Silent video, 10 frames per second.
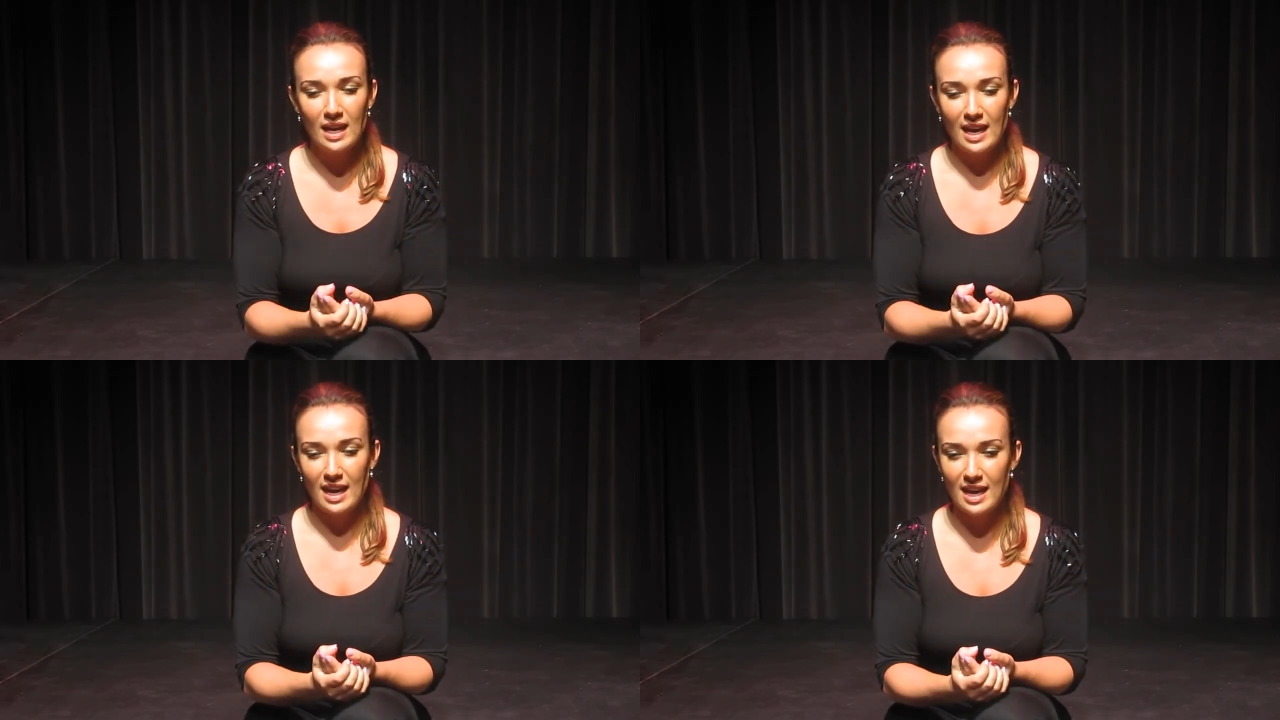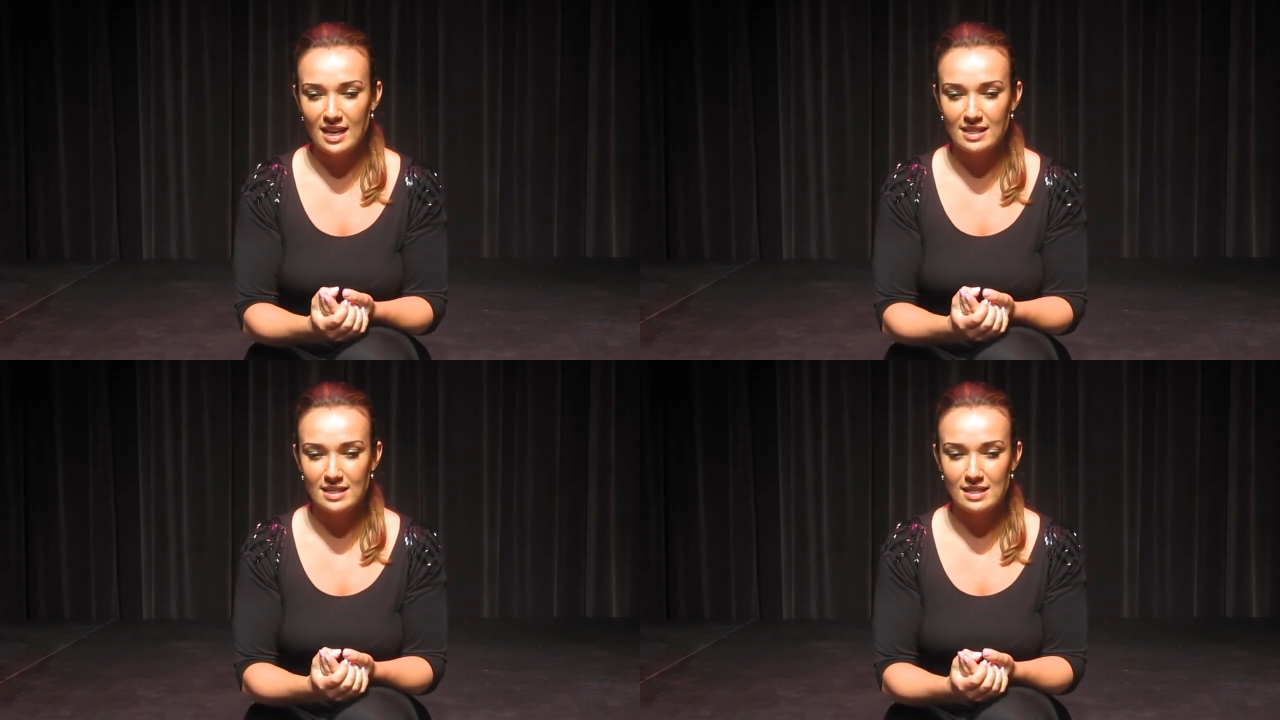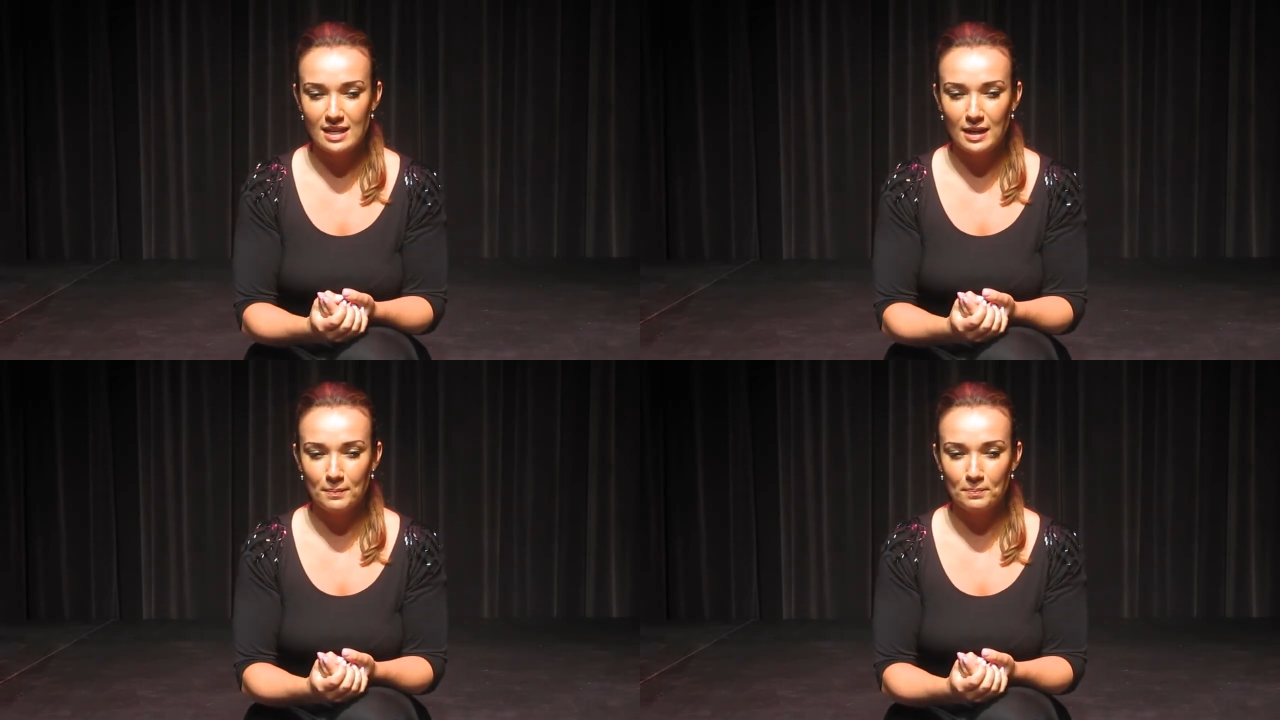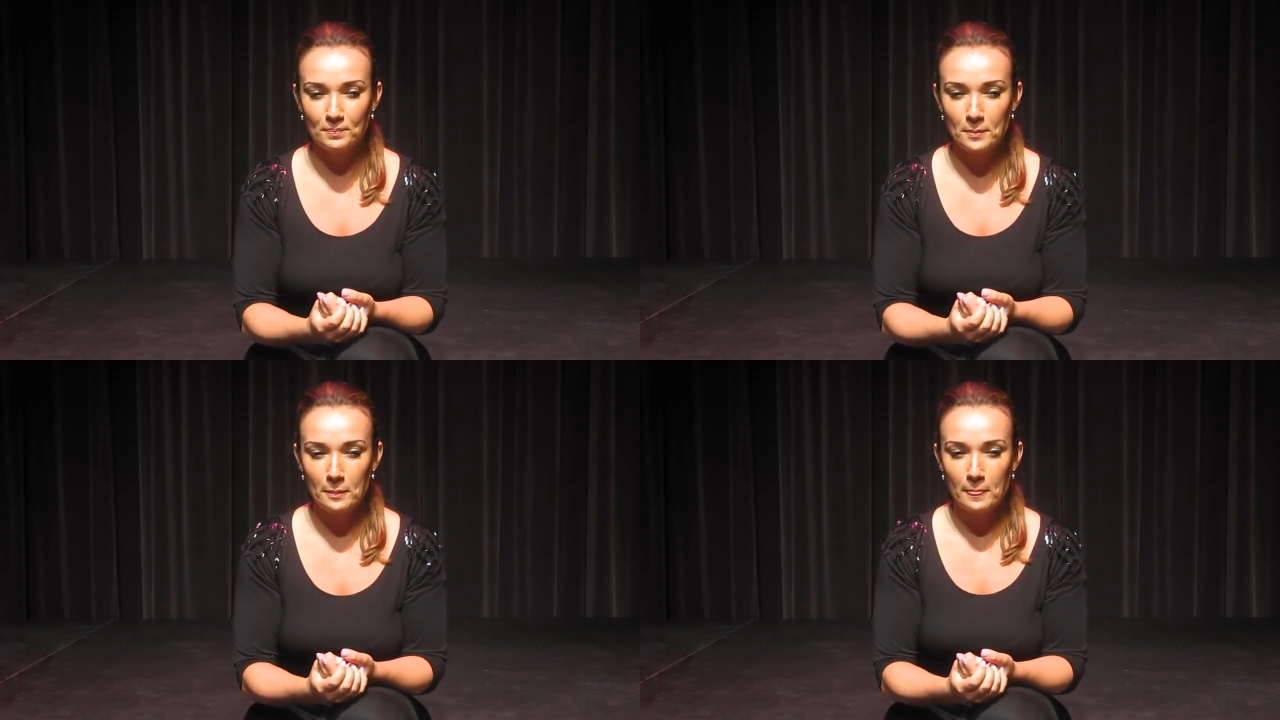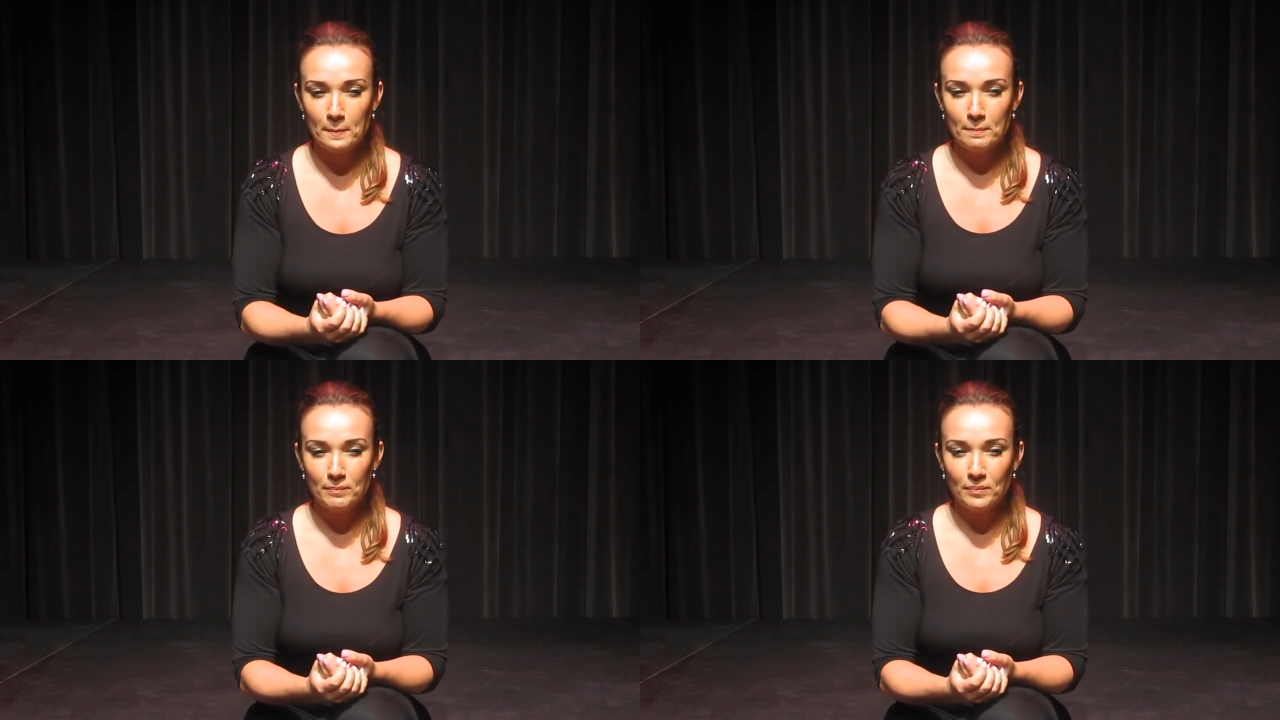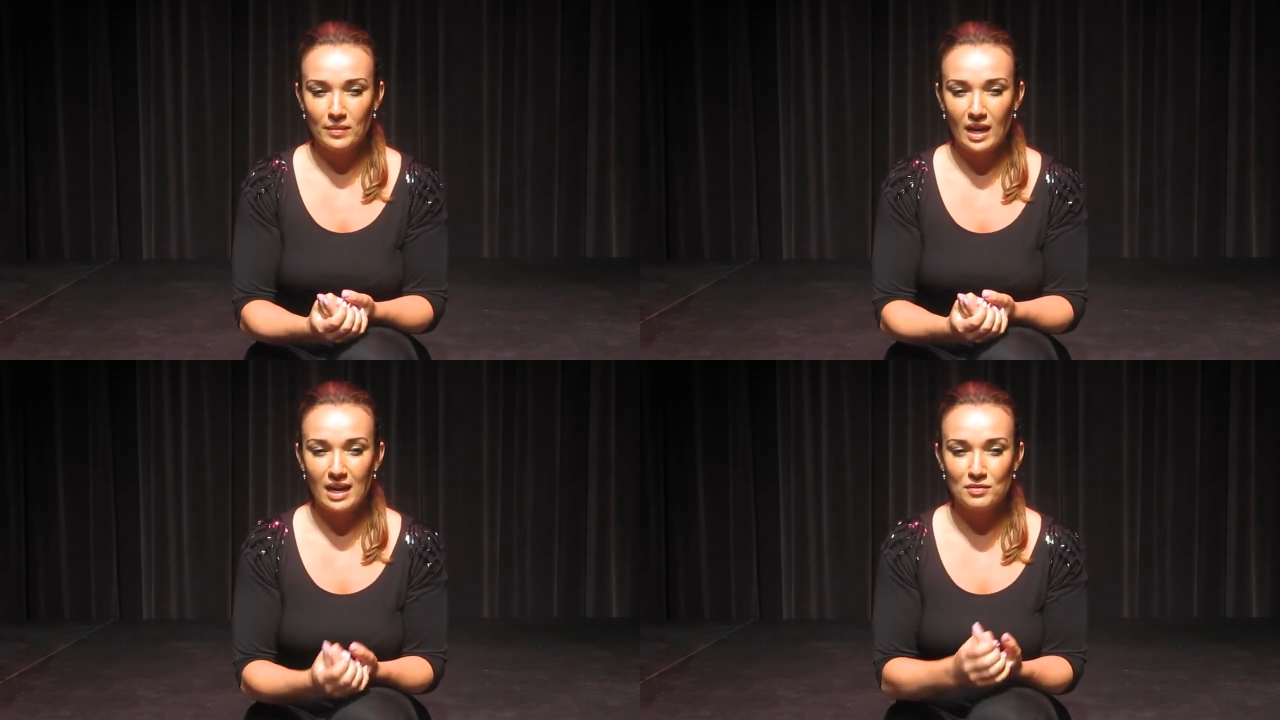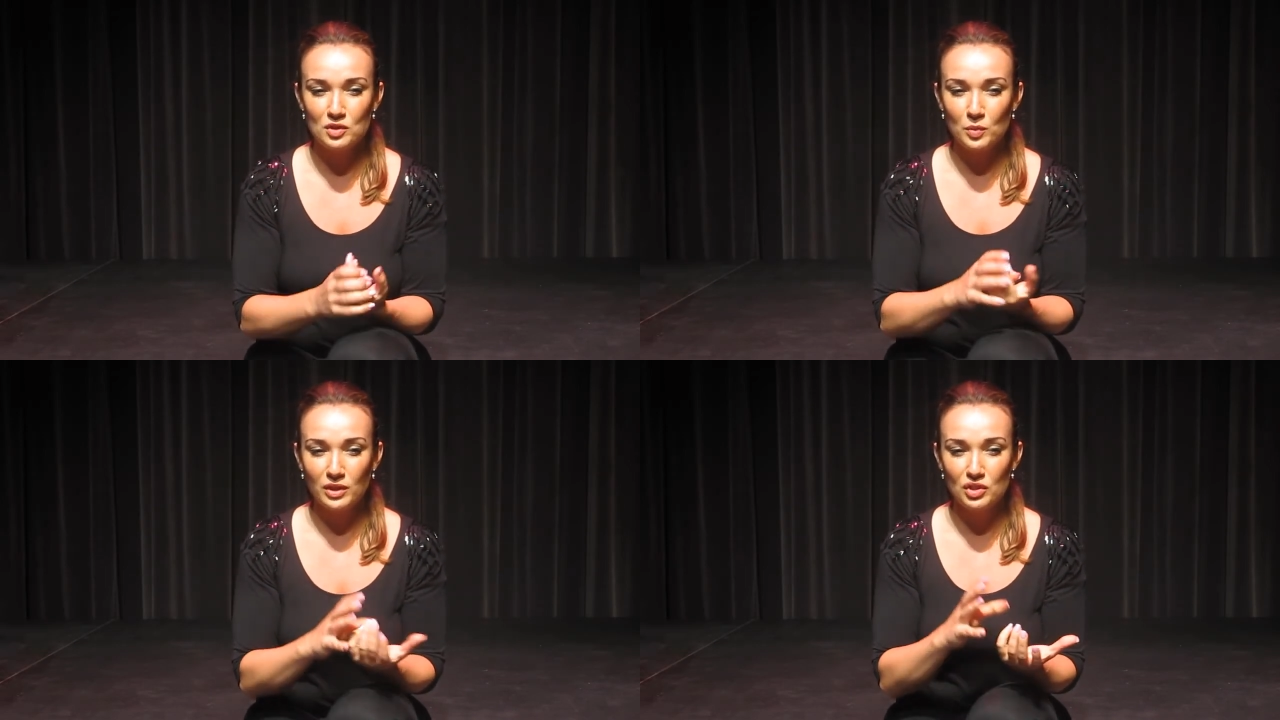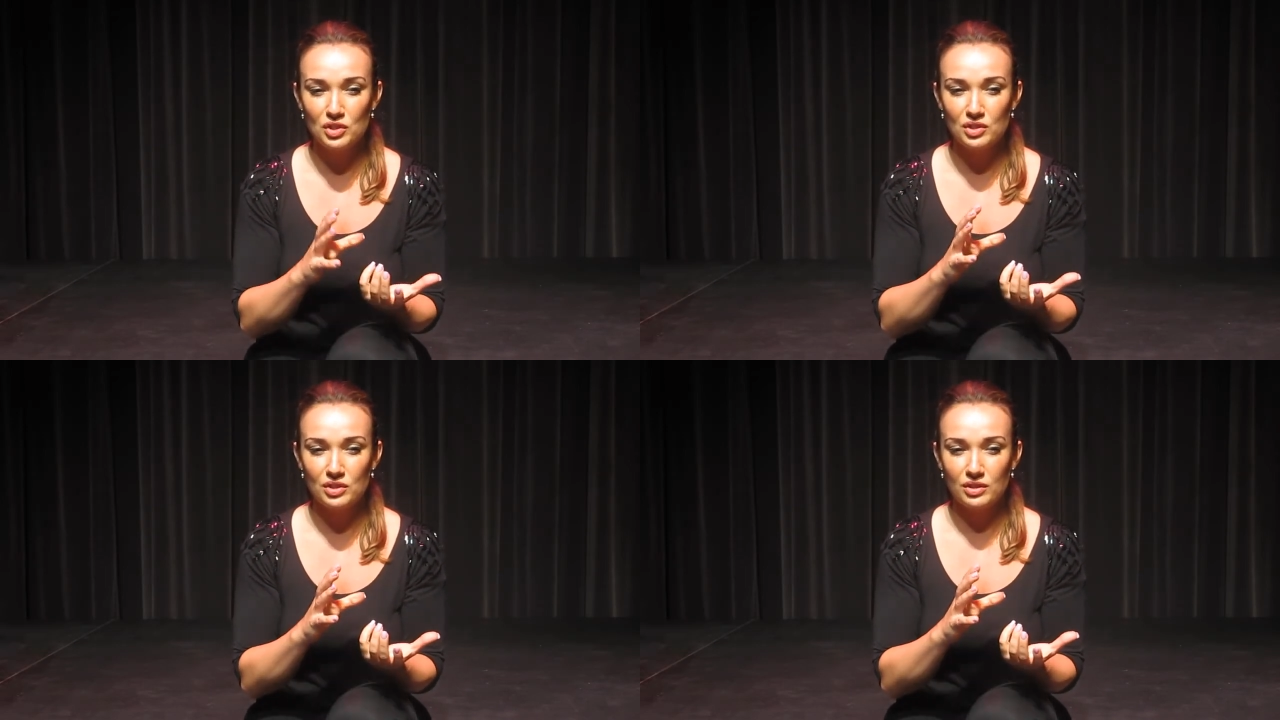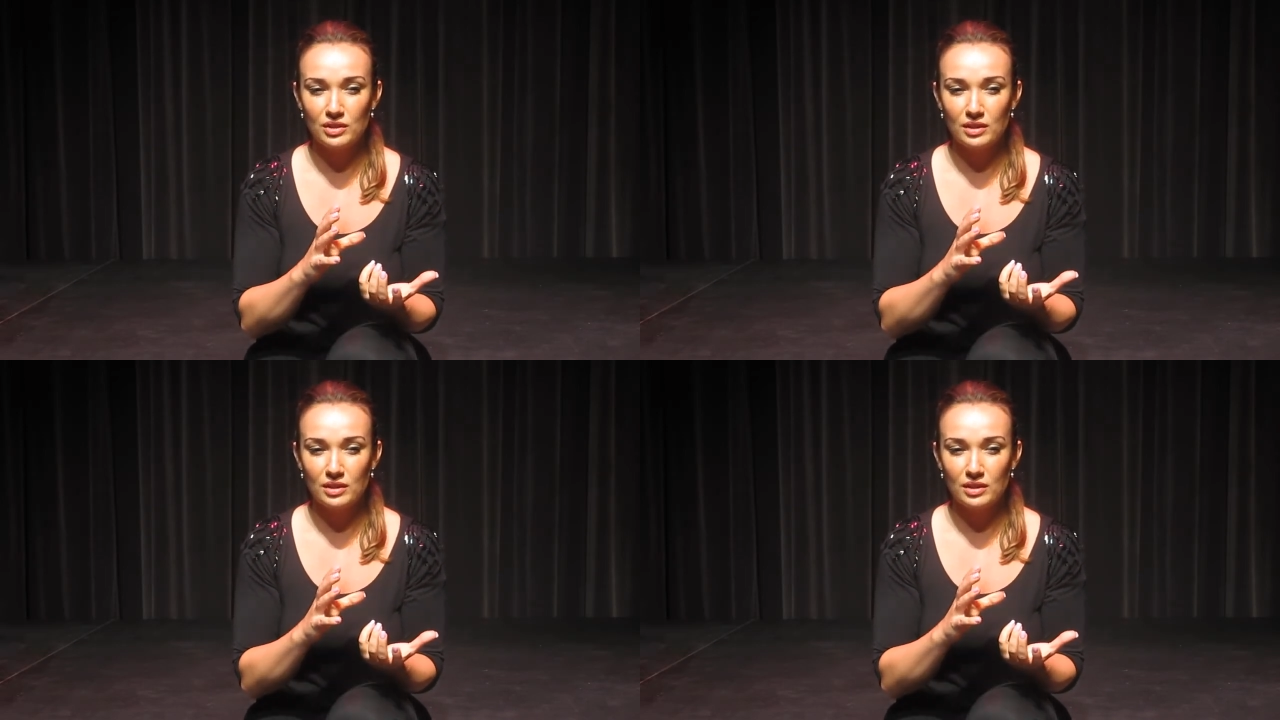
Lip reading: And I've switched.